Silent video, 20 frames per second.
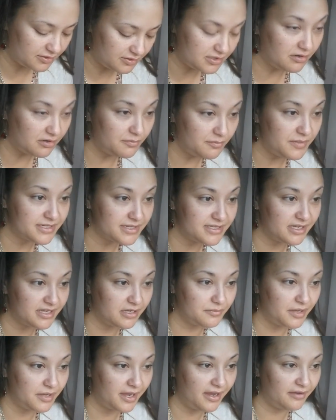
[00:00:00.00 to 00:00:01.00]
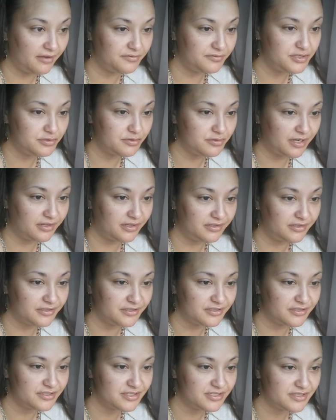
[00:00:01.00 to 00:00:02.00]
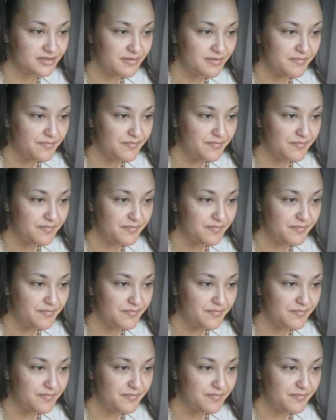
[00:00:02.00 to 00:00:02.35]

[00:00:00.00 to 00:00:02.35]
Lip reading: So I'm mixing up. I have 2 colors.